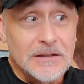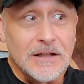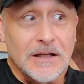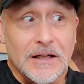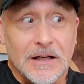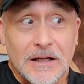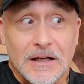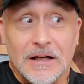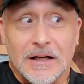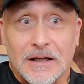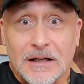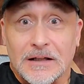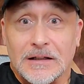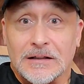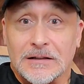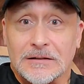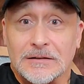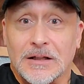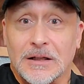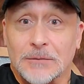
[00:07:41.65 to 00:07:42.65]

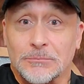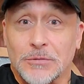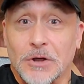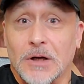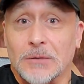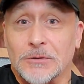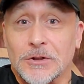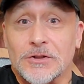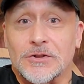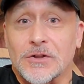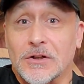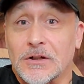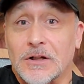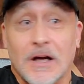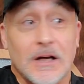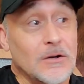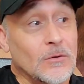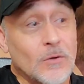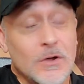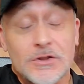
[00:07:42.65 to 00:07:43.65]
and I probably shouldn't.
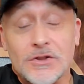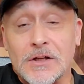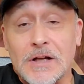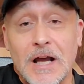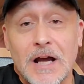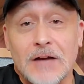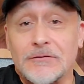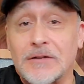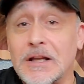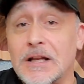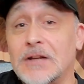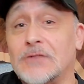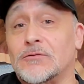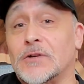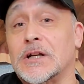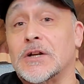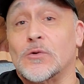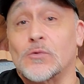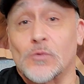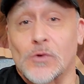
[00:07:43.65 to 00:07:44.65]
I don't want you to have any
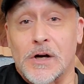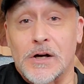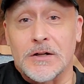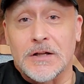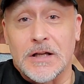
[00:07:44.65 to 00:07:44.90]
regret.